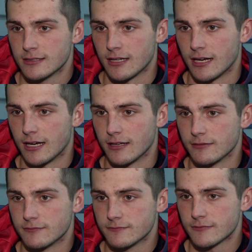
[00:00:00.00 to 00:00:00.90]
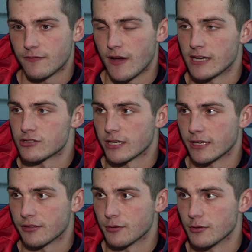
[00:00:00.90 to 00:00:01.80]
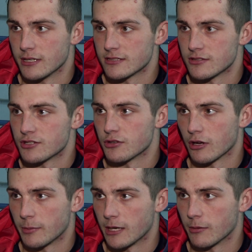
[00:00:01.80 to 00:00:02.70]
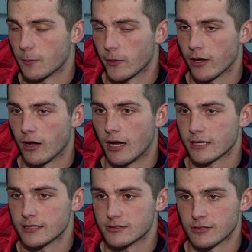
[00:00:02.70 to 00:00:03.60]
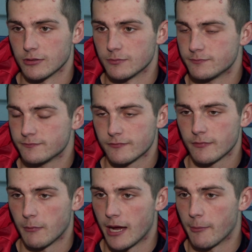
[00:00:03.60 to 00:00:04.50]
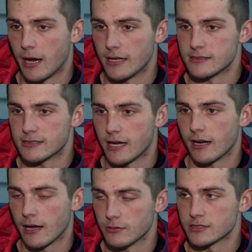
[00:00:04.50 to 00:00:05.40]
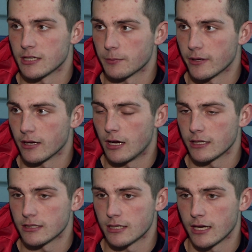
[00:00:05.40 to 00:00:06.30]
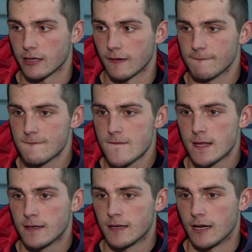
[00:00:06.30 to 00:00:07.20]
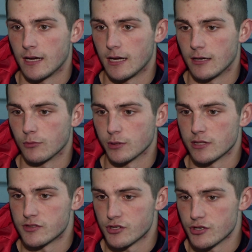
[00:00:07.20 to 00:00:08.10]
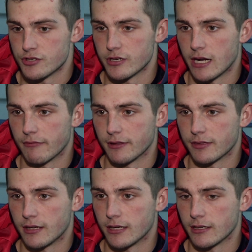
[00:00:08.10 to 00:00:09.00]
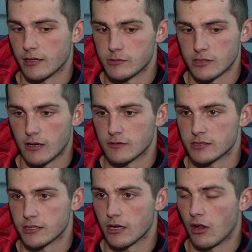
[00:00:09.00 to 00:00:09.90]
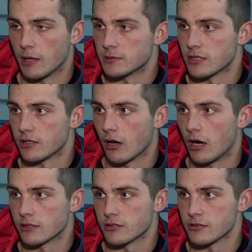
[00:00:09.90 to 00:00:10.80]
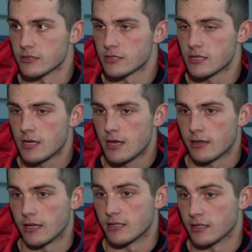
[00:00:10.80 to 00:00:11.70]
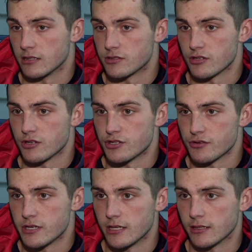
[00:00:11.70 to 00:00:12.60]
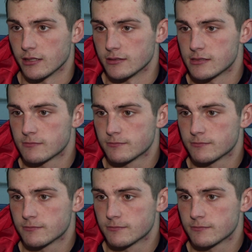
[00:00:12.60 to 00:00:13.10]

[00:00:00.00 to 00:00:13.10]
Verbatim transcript: Uh, faster I get through this, the sooner I'll be able to play hockey. So my mindset, I was going to play hockey again. Uh, with the surgery and everything, it was obviously all up to the doctors that did the surgery that